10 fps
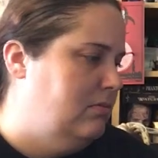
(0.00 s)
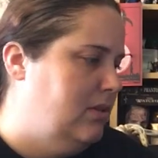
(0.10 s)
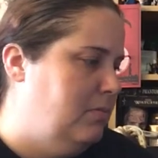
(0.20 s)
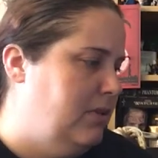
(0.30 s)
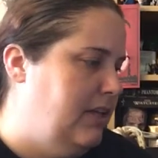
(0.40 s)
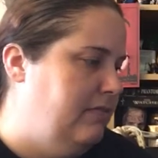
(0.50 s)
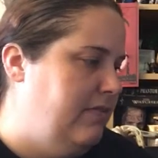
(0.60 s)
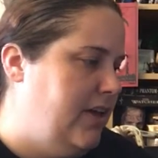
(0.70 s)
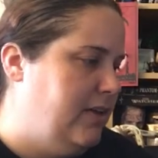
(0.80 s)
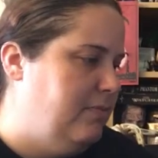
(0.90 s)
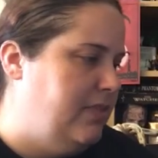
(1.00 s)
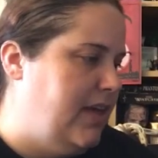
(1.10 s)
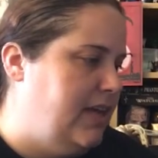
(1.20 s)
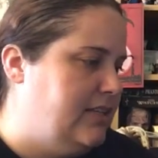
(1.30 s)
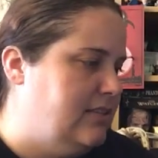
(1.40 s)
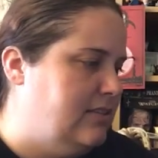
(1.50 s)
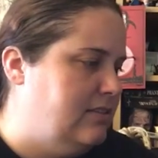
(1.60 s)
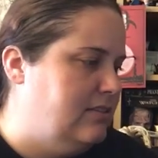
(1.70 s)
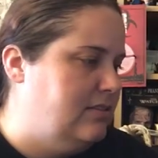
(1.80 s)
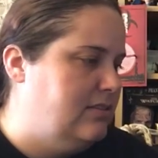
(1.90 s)
the Millennium Falcon, thanks
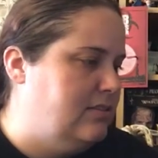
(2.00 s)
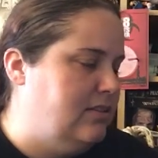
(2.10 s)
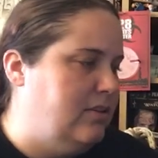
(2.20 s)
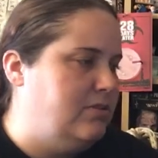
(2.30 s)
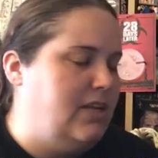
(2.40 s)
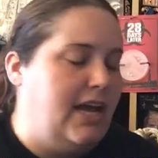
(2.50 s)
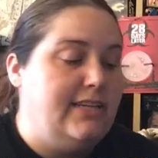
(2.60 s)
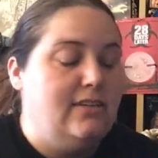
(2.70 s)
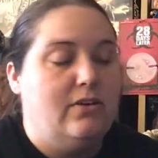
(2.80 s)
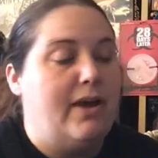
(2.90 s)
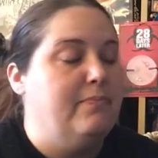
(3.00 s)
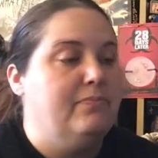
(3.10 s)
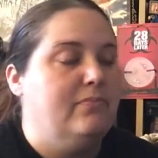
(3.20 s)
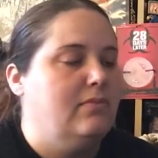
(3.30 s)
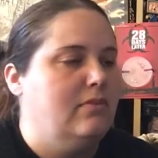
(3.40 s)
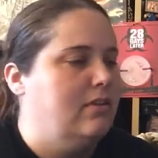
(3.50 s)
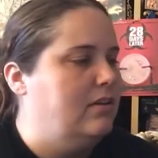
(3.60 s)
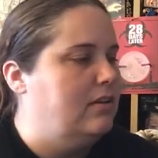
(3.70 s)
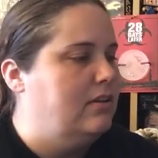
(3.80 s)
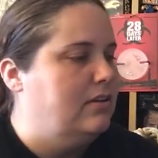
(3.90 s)
to those dice. Okay.
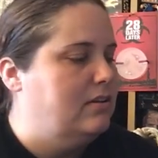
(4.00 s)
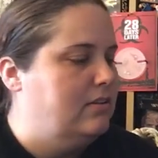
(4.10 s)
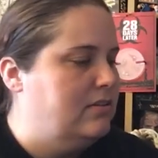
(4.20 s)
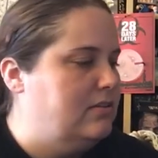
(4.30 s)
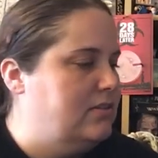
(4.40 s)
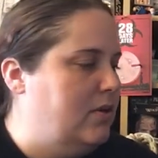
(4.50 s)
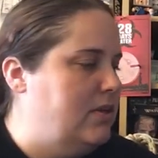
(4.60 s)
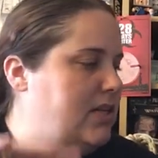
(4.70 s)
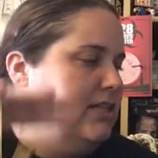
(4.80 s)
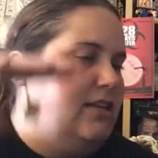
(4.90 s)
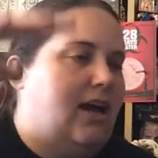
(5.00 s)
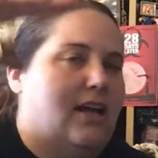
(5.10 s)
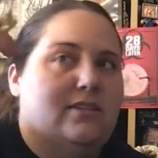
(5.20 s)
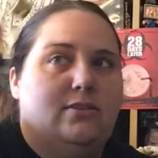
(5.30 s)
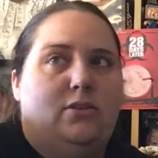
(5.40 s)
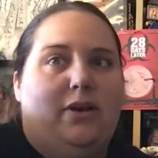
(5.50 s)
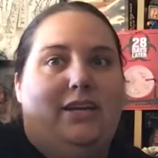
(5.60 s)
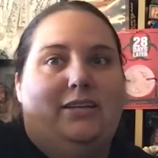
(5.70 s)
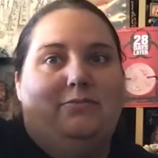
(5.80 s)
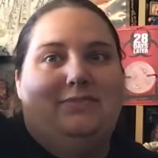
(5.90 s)
So it's a Han Solo
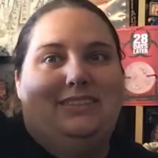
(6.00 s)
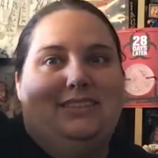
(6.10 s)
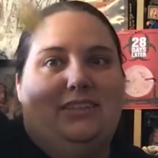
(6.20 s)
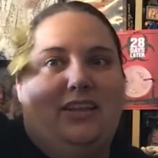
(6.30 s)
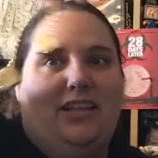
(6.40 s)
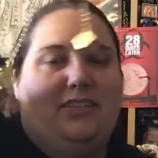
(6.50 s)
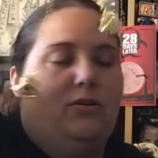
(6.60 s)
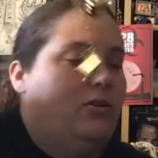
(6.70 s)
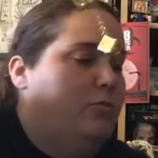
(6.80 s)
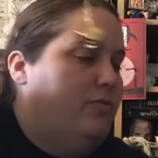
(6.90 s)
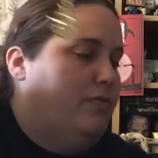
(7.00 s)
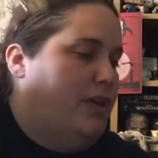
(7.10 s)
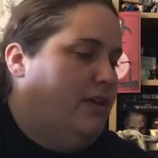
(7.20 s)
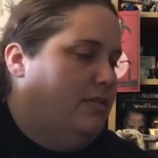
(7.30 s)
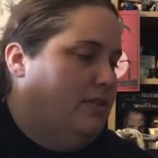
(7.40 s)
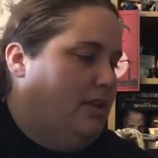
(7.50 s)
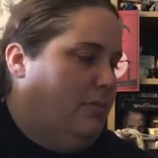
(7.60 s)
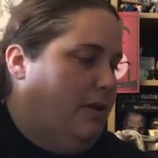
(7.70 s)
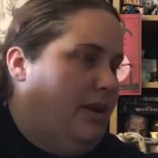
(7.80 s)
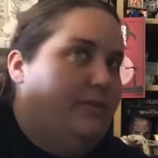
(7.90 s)
item. Uh, that Solo movie that's
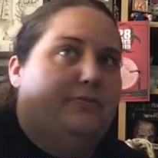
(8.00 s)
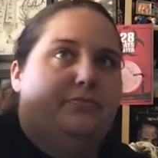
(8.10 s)
coming out.